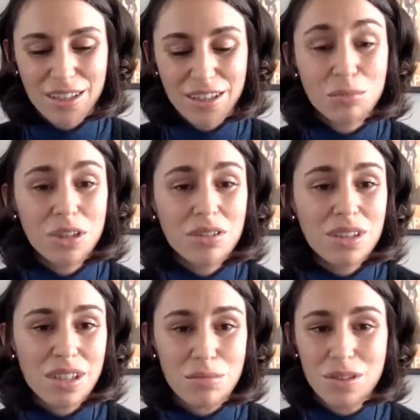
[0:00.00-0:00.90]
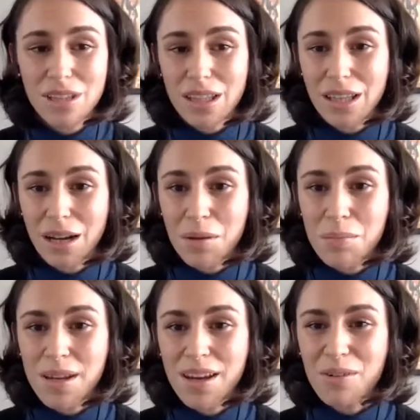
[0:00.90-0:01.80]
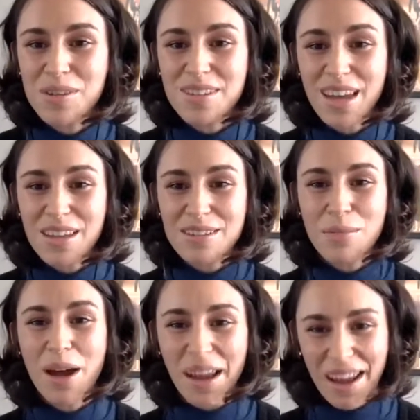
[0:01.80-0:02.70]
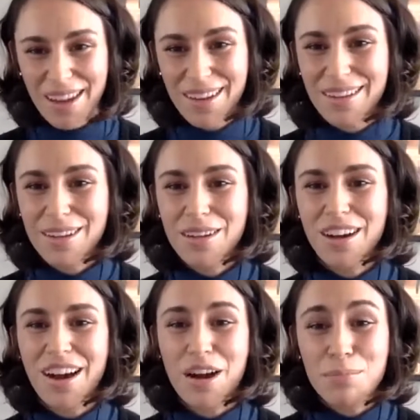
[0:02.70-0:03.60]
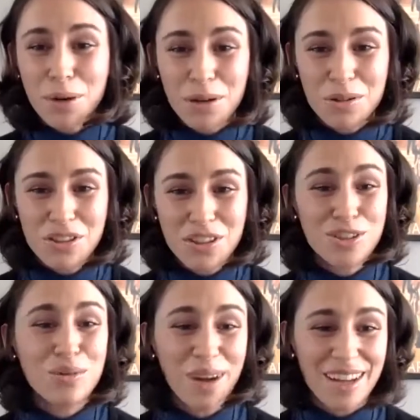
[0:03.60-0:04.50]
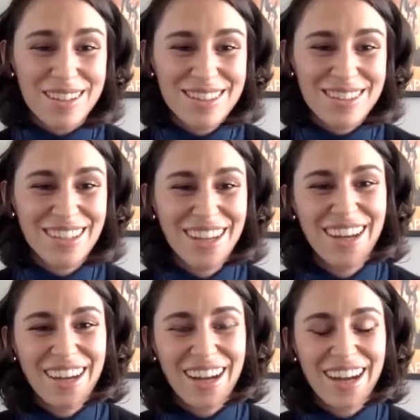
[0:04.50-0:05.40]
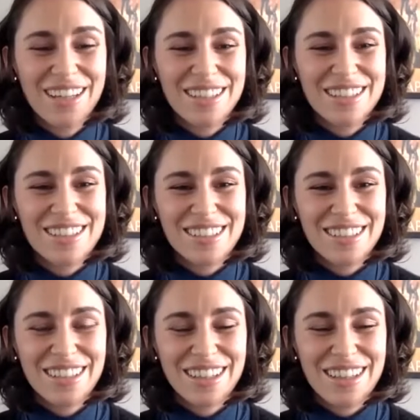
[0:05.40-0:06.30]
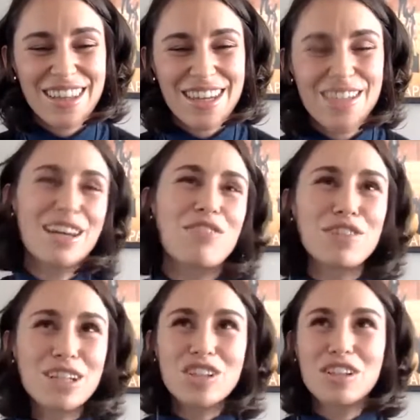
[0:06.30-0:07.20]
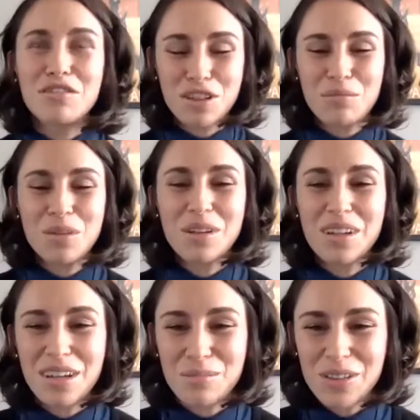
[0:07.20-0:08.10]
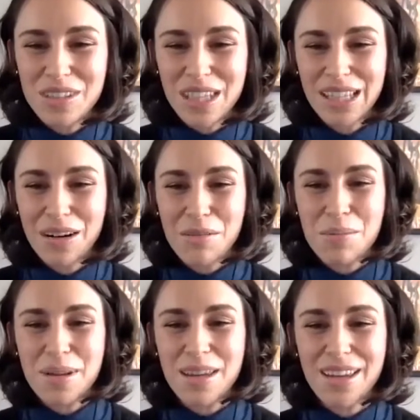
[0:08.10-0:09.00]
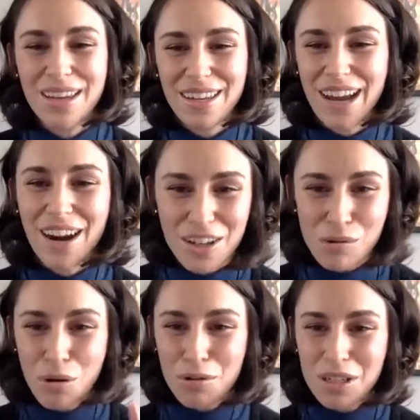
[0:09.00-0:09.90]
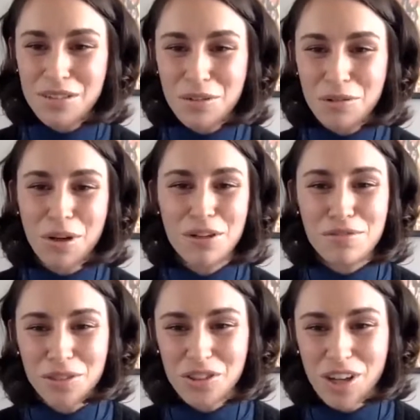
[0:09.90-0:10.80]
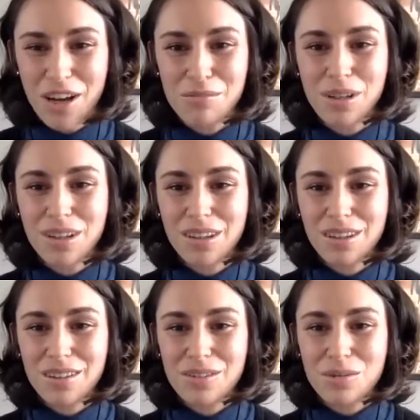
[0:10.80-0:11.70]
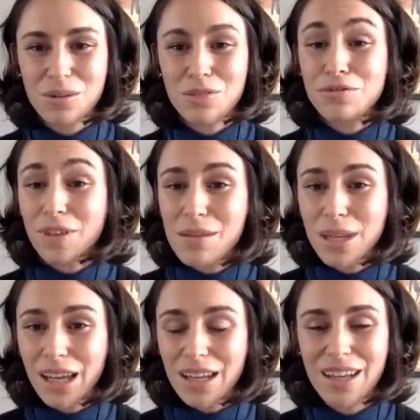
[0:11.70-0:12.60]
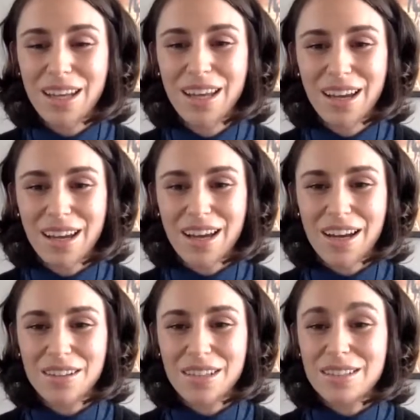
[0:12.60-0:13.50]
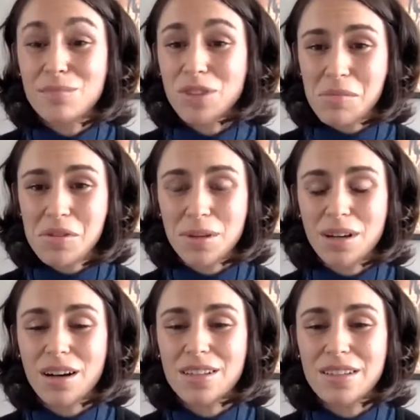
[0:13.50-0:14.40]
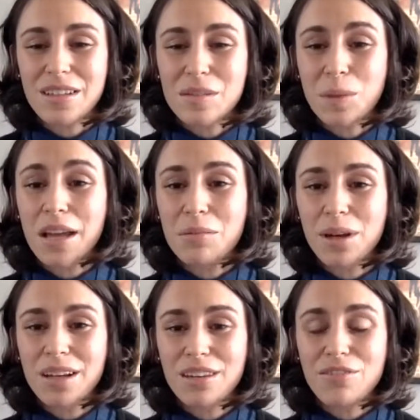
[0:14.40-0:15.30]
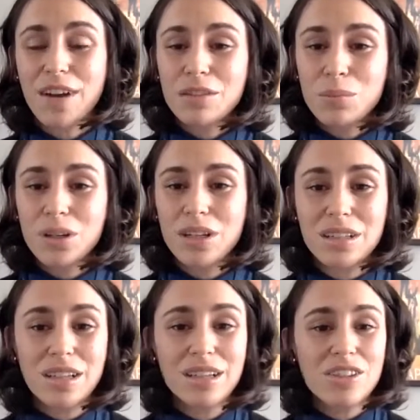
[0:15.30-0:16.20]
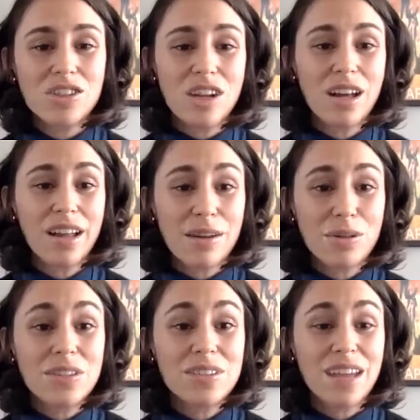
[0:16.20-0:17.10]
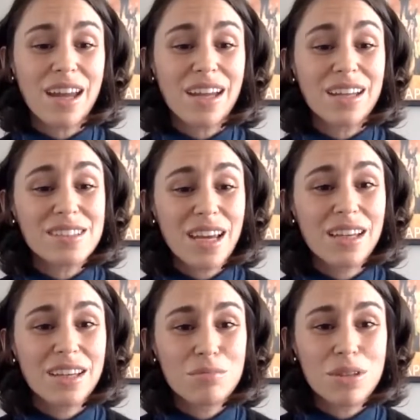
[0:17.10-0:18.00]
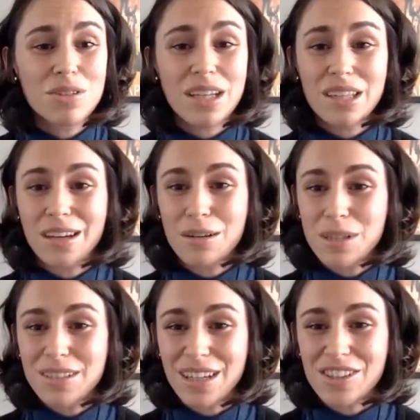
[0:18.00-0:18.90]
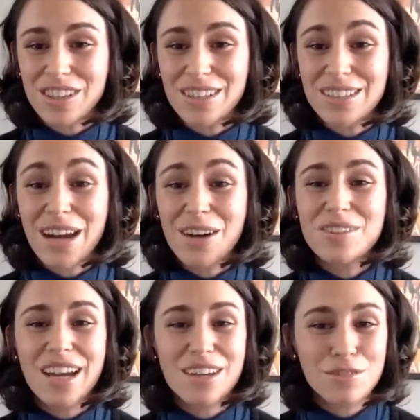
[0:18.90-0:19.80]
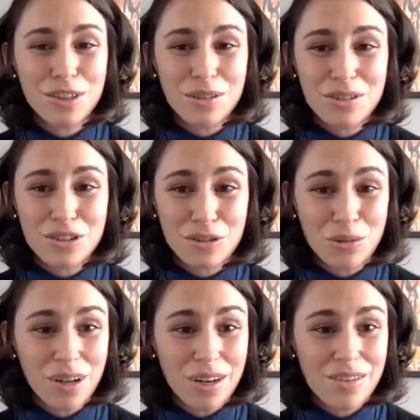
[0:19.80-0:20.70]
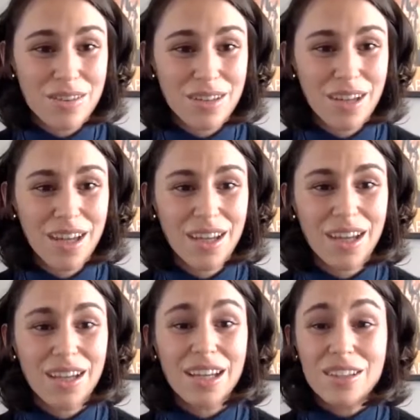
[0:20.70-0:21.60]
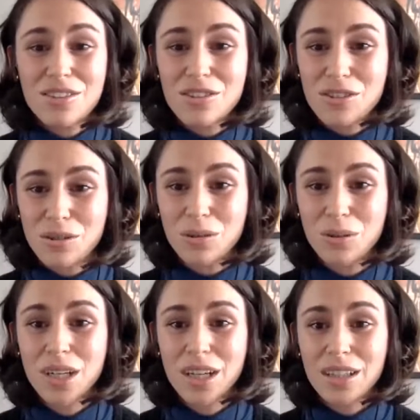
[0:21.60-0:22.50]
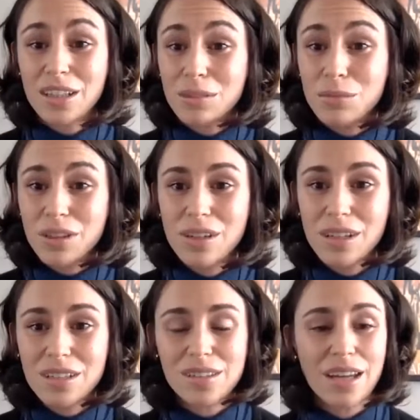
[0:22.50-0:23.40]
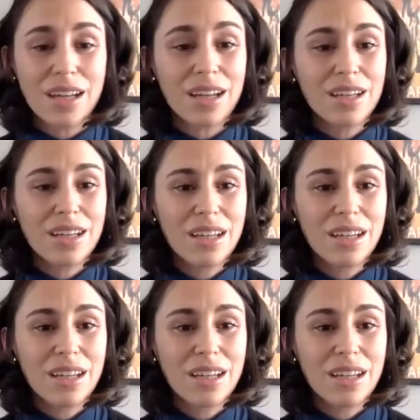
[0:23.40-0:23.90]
Community music therapy, I would say, is my approach of choice. And the definition of community music therapy, Karen, you already did a wonderful job with sort of framing it. It's sometimes a bit hard to explain, but if I could put it in a nutshell, I would say it's taking music therapy sessions outside of closed doors and into the community setting.